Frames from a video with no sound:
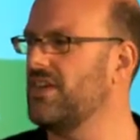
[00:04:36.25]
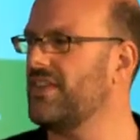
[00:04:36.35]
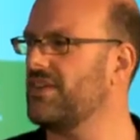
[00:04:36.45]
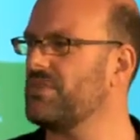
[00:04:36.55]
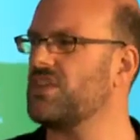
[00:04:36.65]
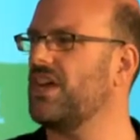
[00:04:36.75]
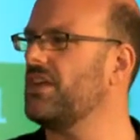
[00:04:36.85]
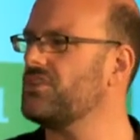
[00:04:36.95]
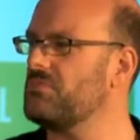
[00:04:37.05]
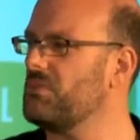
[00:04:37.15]
that every
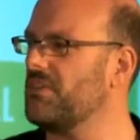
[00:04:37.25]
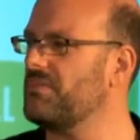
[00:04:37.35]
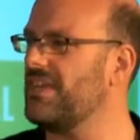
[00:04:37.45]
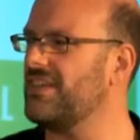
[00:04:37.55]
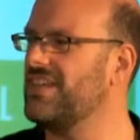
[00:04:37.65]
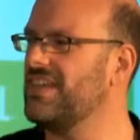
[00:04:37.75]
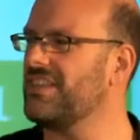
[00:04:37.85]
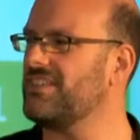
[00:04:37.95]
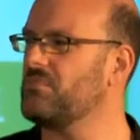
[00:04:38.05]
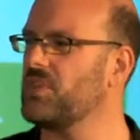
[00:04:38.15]
child should be well fed,
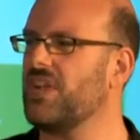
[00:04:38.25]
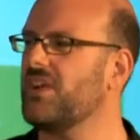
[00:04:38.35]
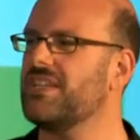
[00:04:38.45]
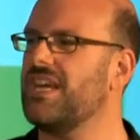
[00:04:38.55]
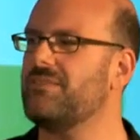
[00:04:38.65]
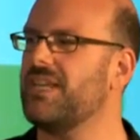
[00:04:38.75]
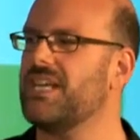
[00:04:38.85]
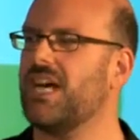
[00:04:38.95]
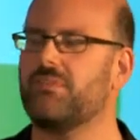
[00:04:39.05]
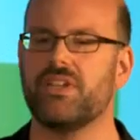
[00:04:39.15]
that we're not going to have any
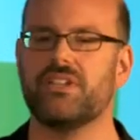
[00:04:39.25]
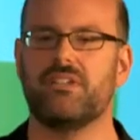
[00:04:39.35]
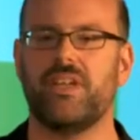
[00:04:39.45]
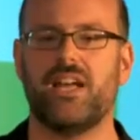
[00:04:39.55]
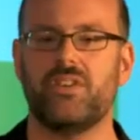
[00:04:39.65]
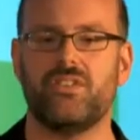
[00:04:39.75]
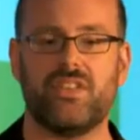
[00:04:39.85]
conflict on values,